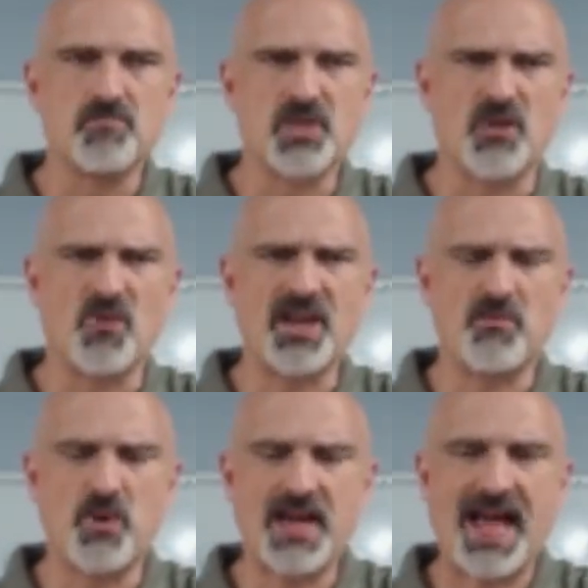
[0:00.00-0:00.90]

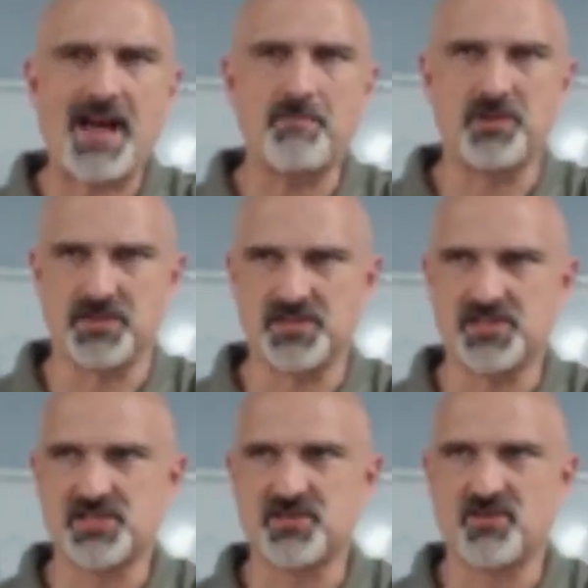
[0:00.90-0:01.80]
What
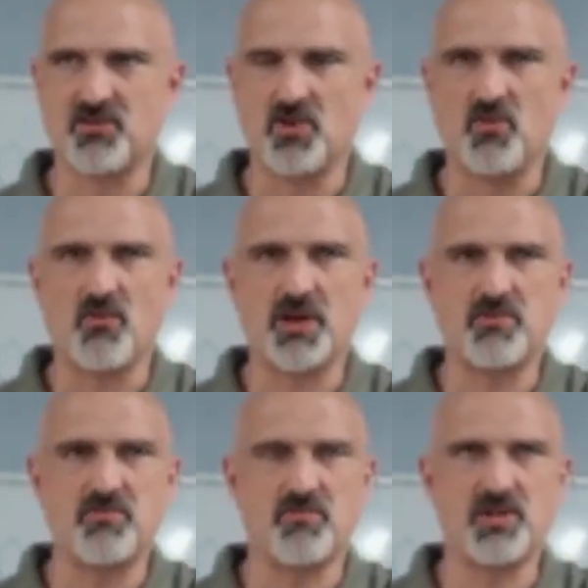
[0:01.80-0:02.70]
happens
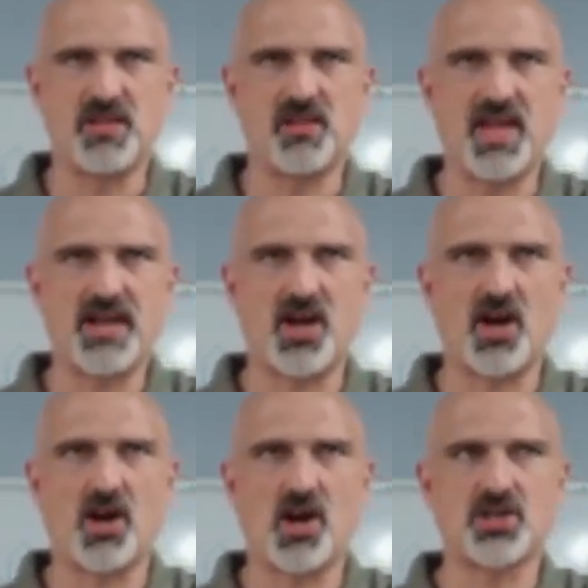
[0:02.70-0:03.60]
when we let
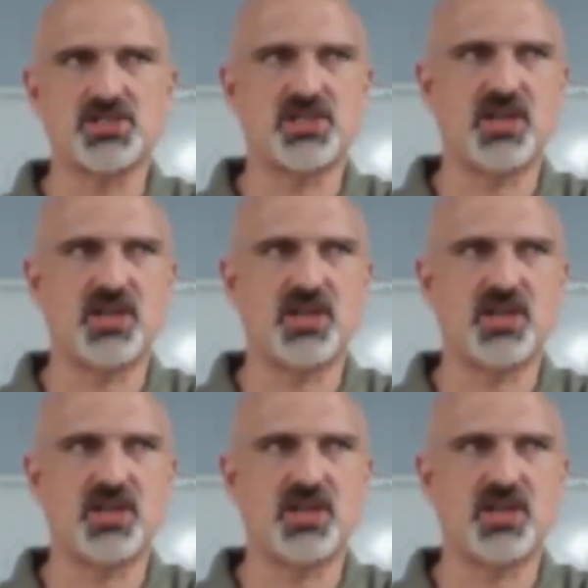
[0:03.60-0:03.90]
our hearts